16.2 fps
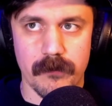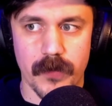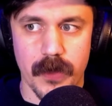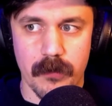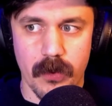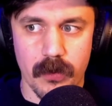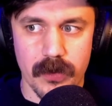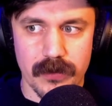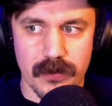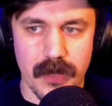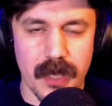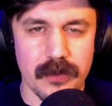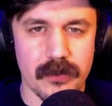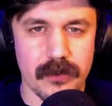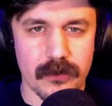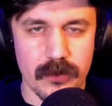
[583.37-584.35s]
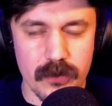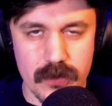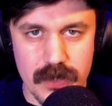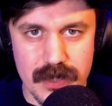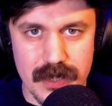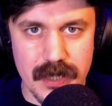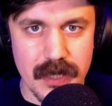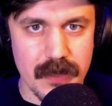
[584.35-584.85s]
But what's nice is you
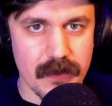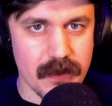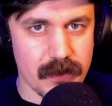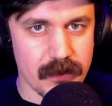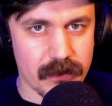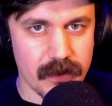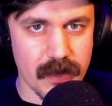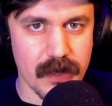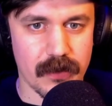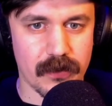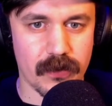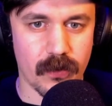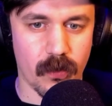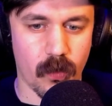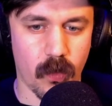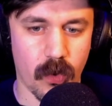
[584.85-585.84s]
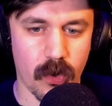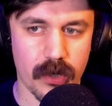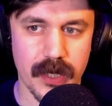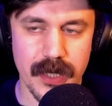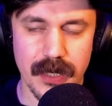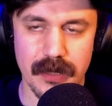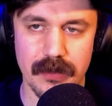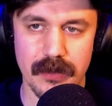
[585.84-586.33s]
see this
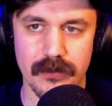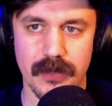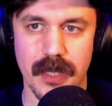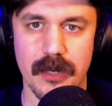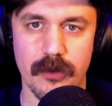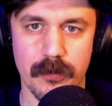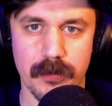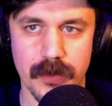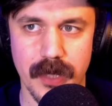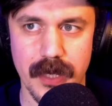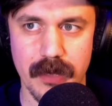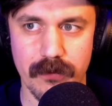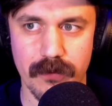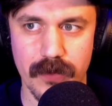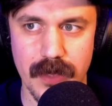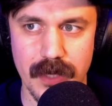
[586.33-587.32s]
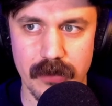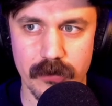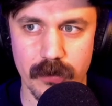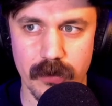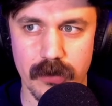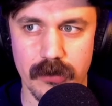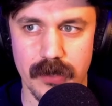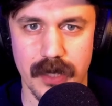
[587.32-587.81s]
working in this interplay of things
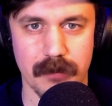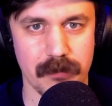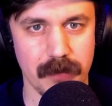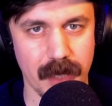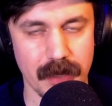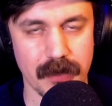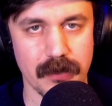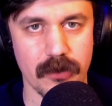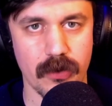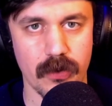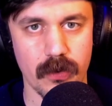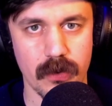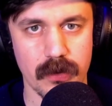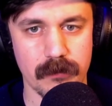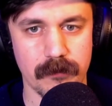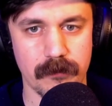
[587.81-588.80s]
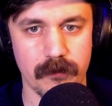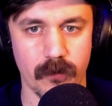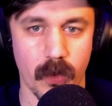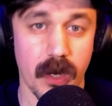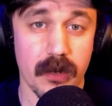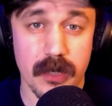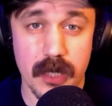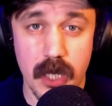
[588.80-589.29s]
where you're like, man,
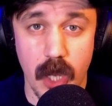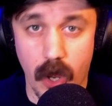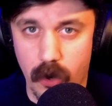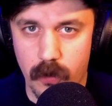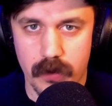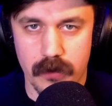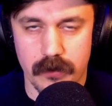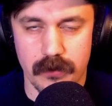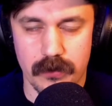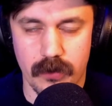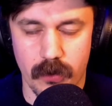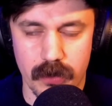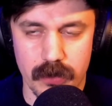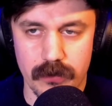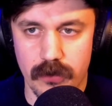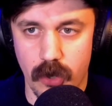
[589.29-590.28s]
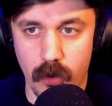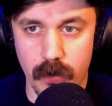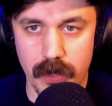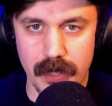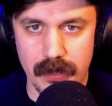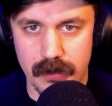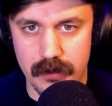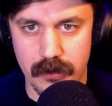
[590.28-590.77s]
we already know where this story's
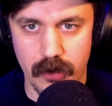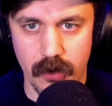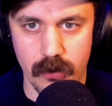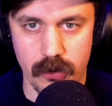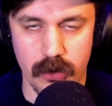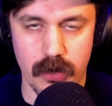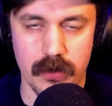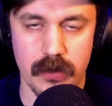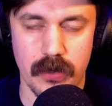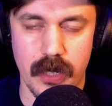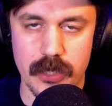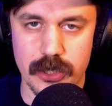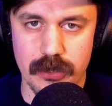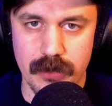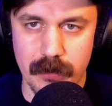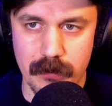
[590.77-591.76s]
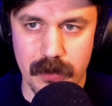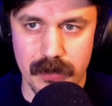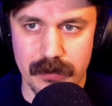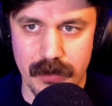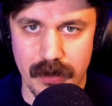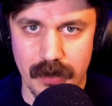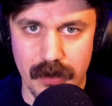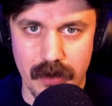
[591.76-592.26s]
going, you know, chronologically, but
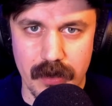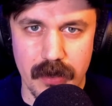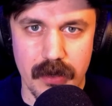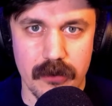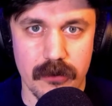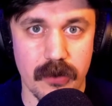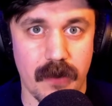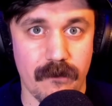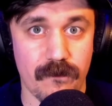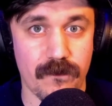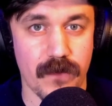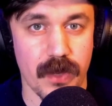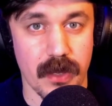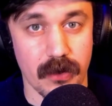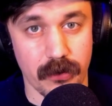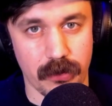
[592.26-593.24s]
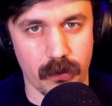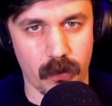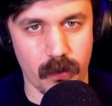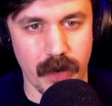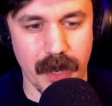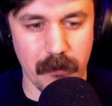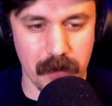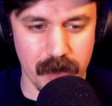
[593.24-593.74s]
it's like you can feel the
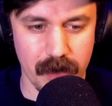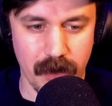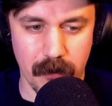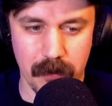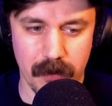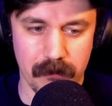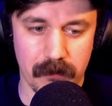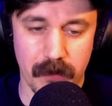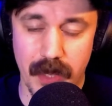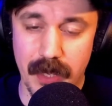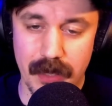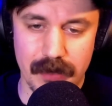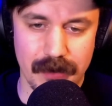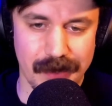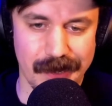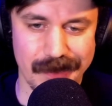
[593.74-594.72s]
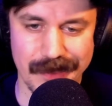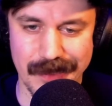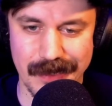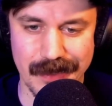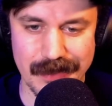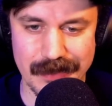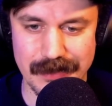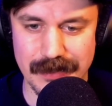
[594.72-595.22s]
ramping up, and I
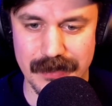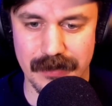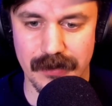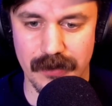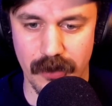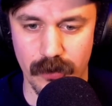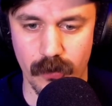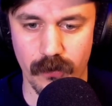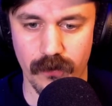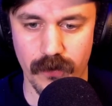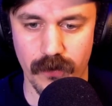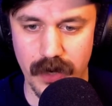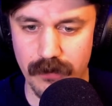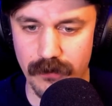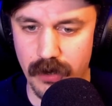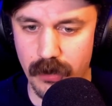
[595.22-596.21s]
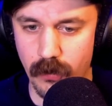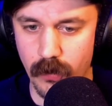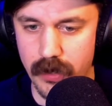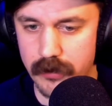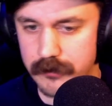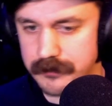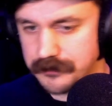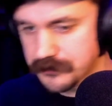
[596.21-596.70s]
think it's done very, very well.